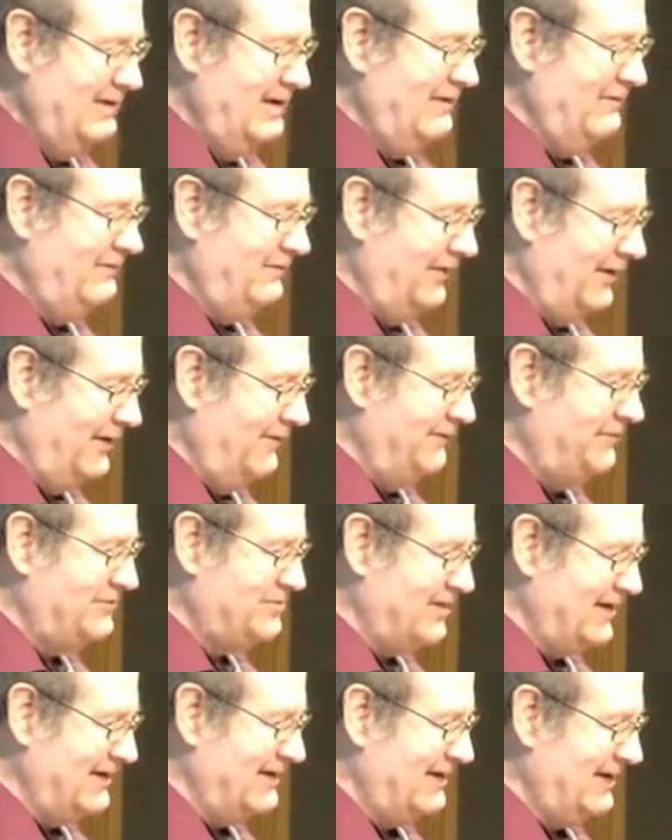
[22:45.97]
will involve
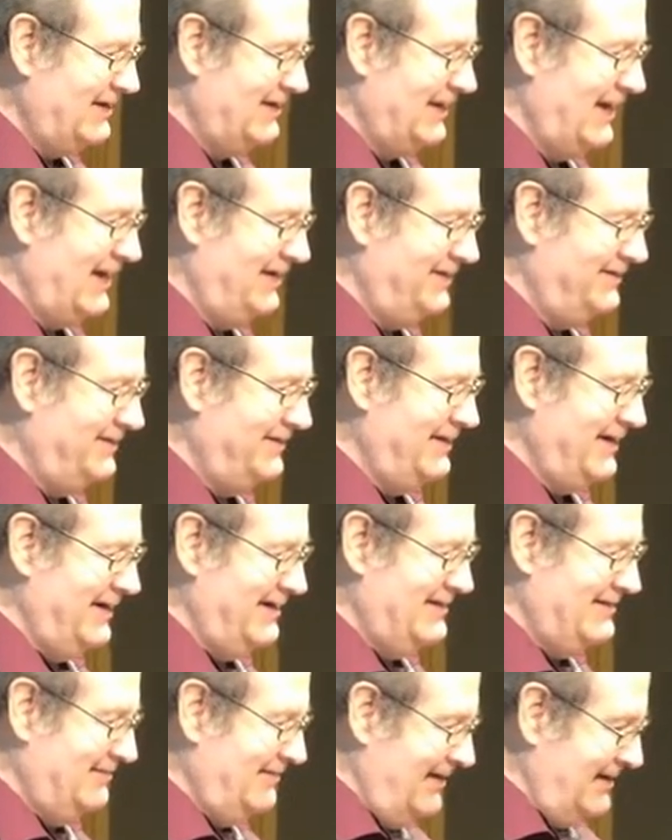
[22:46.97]
20,000
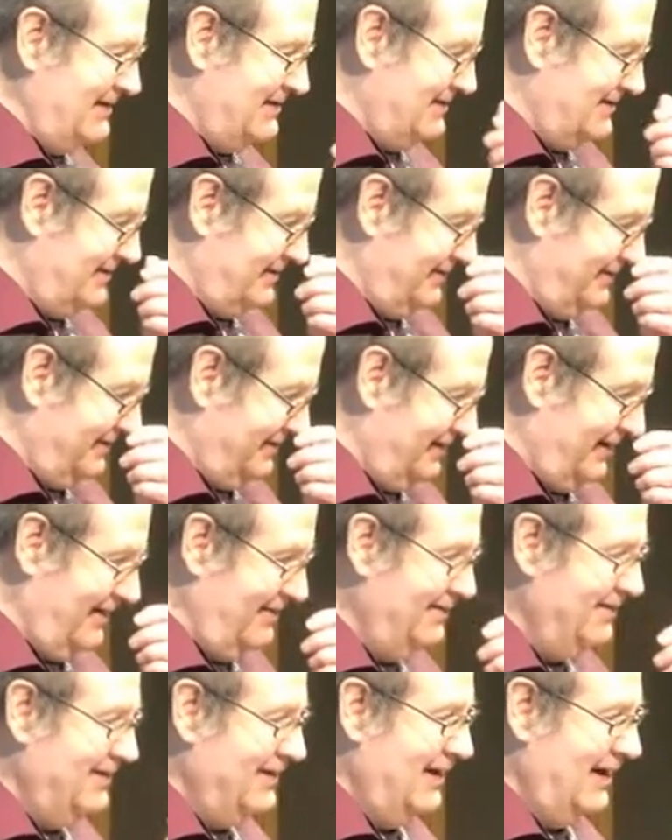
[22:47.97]
iterations. So